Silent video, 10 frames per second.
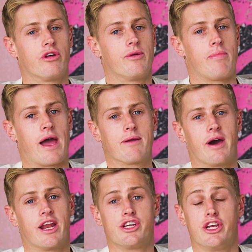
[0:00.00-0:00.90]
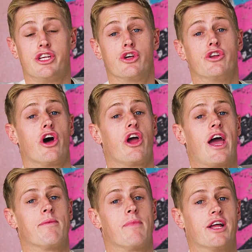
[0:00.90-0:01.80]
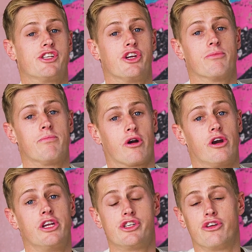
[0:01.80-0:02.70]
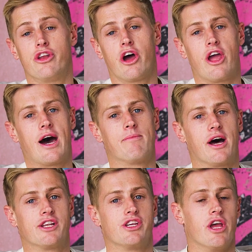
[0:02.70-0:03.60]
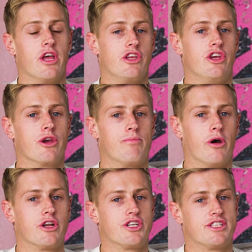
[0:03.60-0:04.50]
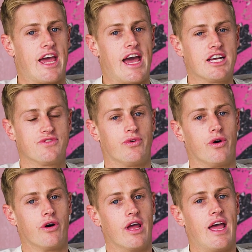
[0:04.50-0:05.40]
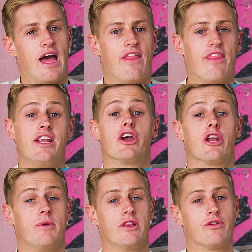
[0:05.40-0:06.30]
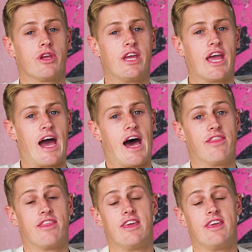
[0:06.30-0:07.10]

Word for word: or the bank manager, you should know how much you can borrow, you should know how much you can purchase a house for. And then you're going to be looking at